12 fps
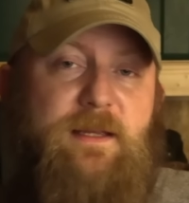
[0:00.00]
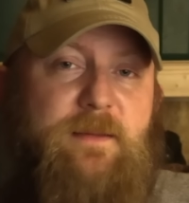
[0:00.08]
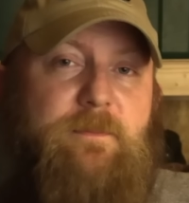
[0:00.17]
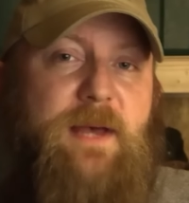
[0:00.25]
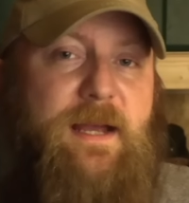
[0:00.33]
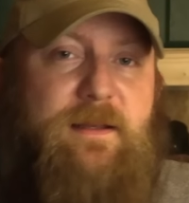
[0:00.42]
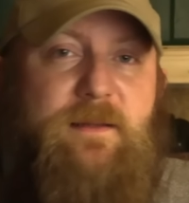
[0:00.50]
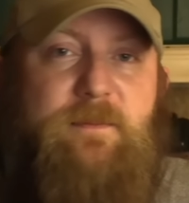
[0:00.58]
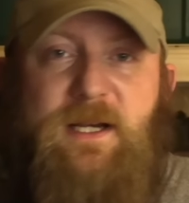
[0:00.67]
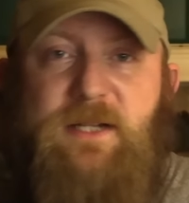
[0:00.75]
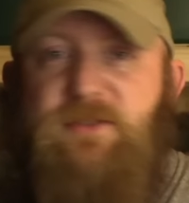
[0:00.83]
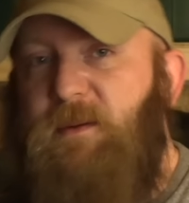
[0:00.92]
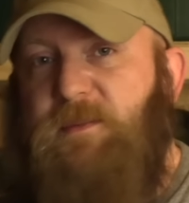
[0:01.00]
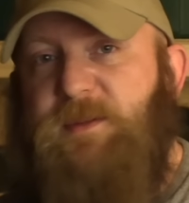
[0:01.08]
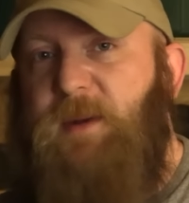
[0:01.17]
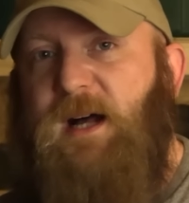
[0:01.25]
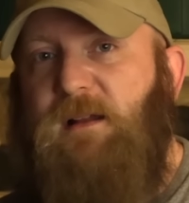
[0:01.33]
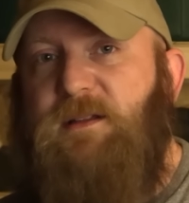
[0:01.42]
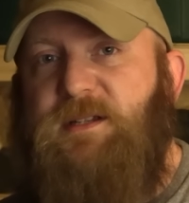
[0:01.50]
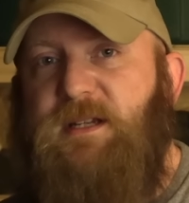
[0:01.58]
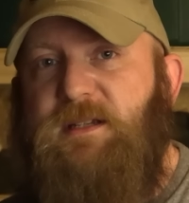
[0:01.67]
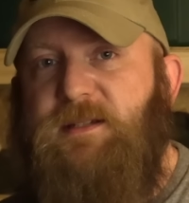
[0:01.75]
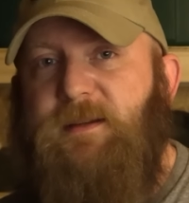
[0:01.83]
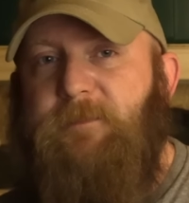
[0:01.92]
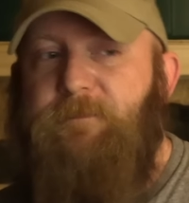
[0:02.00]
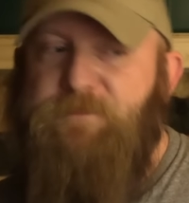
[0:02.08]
impacted by Trump's policies.